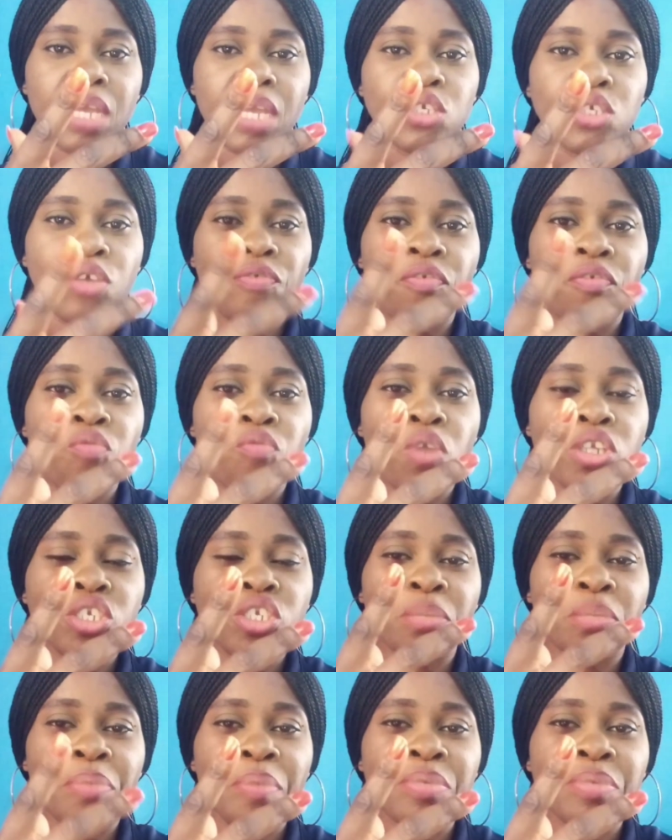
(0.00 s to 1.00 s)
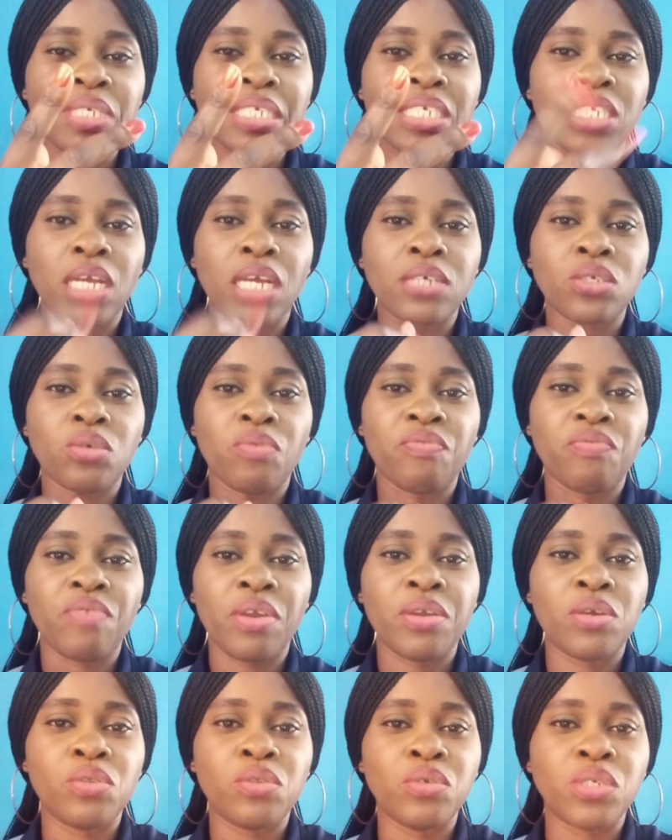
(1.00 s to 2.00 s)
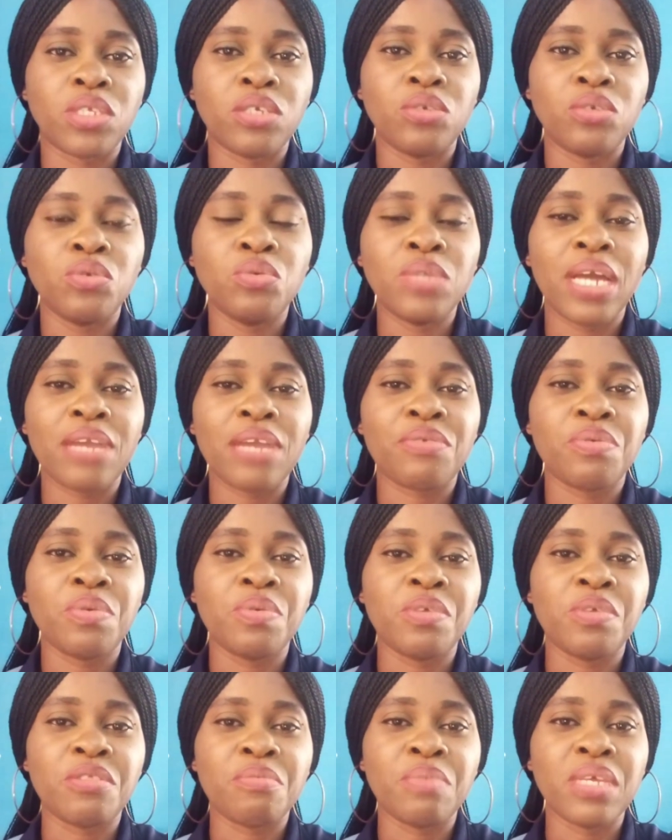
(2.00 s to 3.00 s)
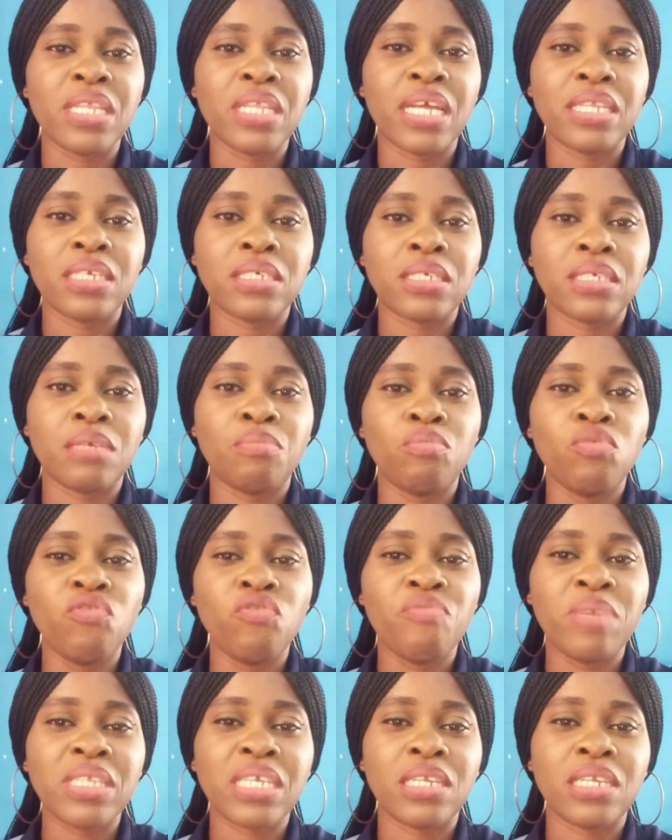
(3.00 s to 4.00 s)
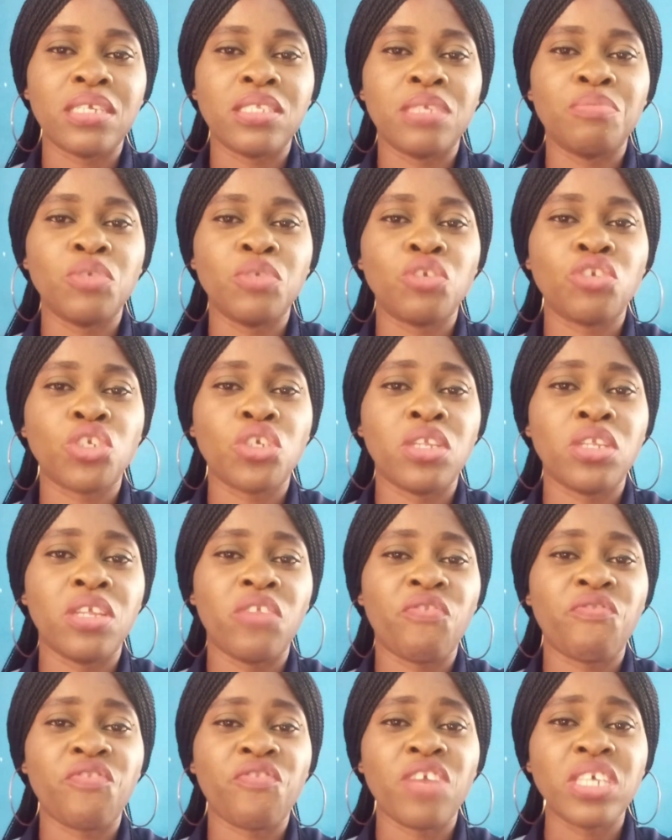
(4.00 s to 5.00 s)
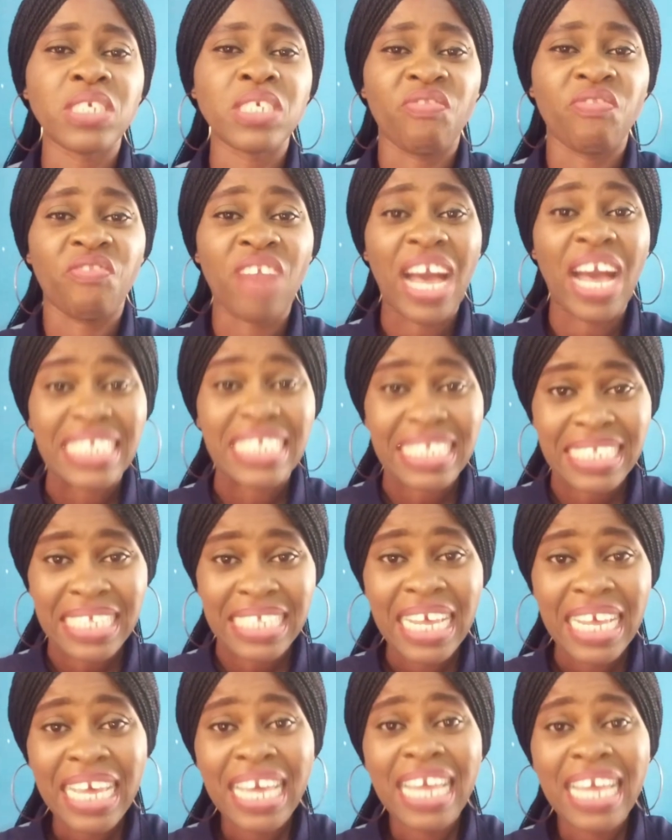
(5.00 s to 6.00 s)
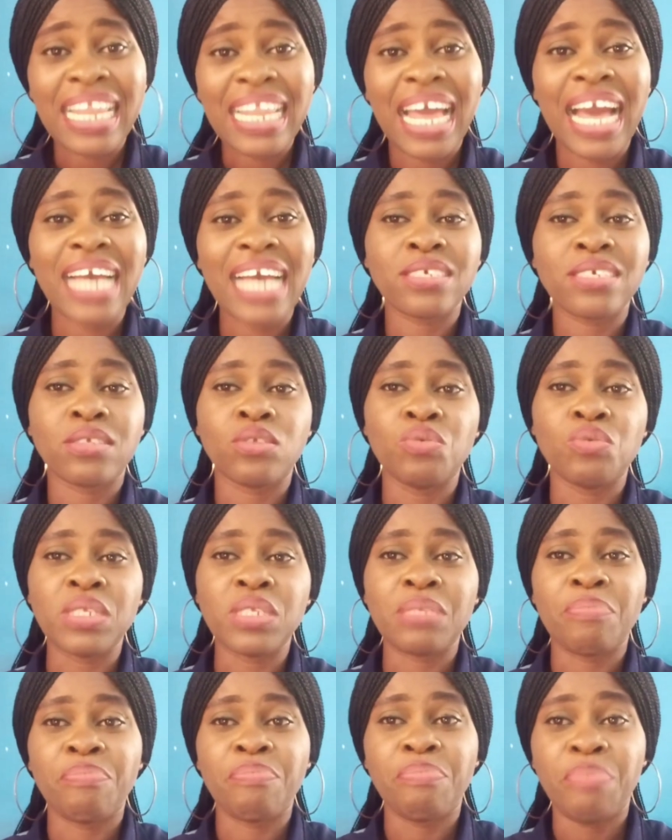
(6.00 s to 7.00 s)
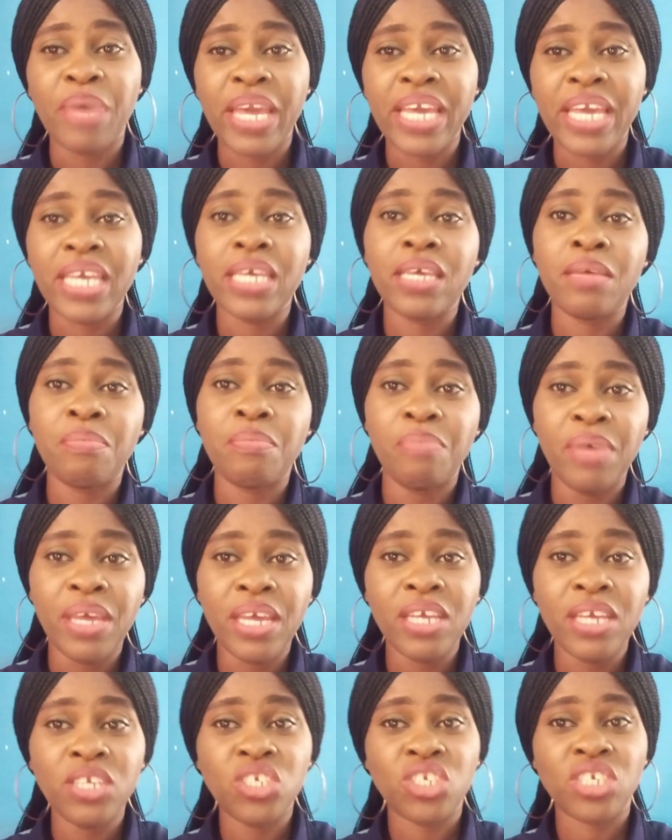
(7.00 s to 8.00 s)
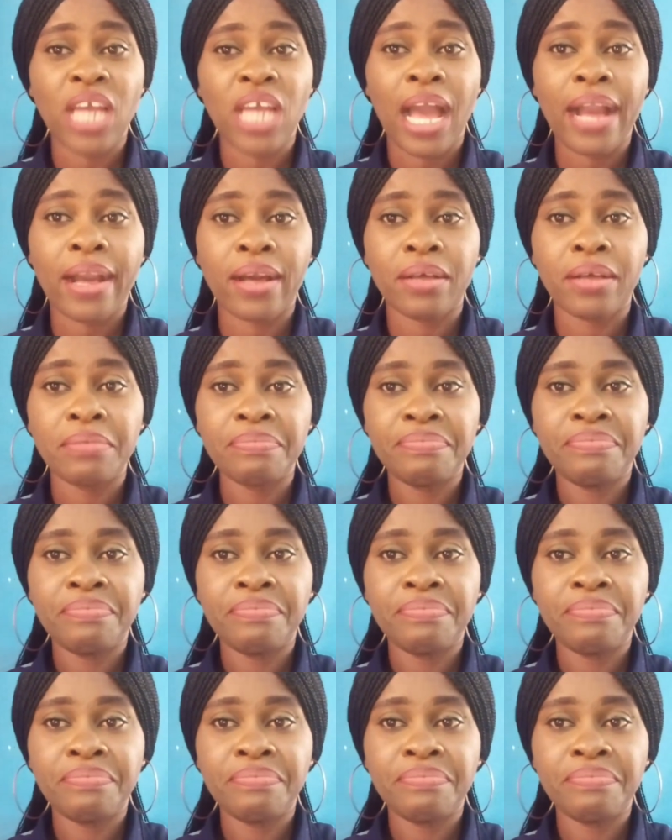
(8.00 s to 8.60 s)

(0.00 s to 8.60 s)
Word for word: So if you've watched the Baby Shark song very closely, you'd agree with me that there's a movement and a demonstration in the first verse that has to do with Baby Shark.